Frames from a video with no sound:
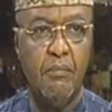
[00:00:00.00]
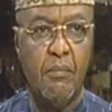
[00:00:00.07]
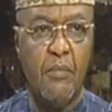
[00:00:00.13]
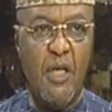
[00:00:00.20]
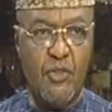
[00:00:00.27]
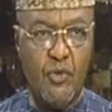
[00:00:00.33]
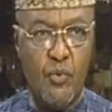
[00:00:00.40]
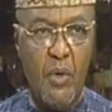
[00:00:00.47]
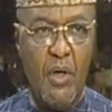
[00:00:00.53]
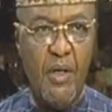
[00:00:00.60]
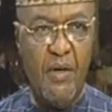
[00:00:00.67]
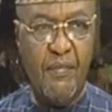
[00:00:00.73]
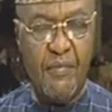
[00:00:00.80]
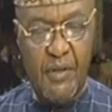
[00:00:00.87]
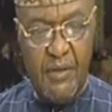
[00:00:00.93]
That's why
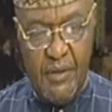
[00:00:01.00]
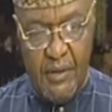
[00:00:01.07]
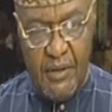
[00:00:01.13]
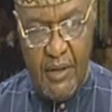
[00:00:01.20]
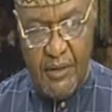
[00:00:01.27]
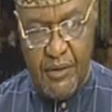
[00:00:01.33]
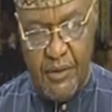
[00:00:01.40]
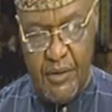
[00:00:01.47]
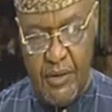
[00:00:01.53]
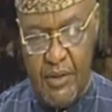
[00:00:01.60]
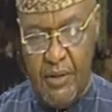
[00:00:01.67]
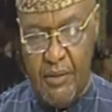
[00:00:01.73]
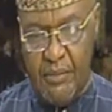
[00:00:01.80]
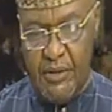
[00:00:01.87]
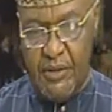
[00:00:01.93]
after the election and
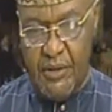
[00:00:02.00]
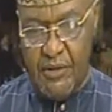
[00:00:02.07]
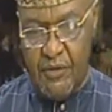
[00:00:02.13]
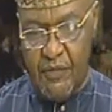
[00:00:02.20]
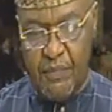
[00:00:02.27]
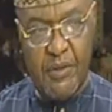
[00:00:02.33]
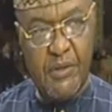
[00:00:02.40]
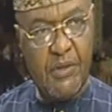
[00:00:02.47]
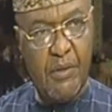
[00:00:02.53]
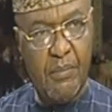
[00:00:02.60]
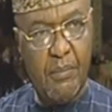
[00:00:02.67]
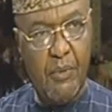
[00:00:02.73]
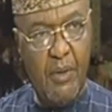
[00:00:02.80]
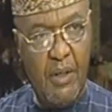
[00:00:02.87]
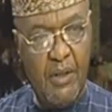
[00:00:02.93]
the emergence of
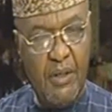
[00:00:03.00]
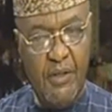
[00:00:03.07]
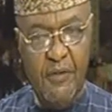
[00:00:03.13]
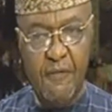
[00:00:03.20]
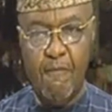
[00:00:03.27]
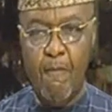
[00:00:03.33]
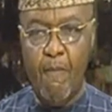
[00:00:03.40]
President Buhari,